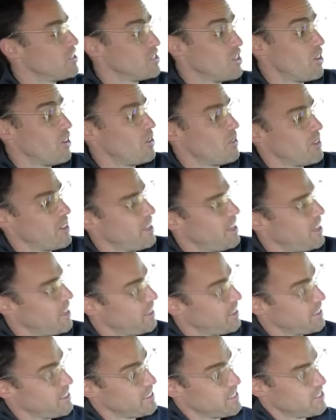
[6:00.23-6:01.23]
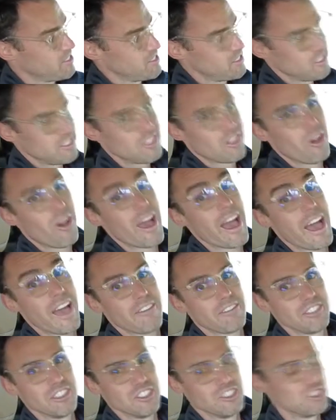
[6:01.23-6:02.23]
don't
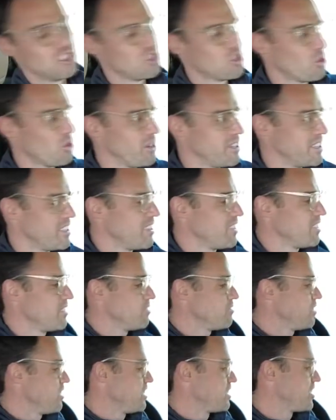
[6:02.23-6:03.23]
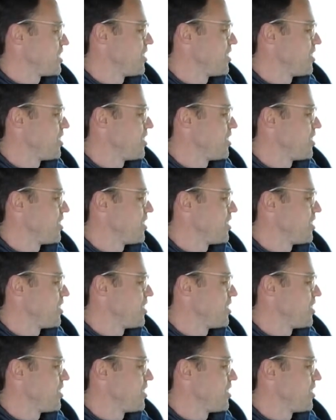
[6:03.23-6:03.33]
have to enjoy and all the fun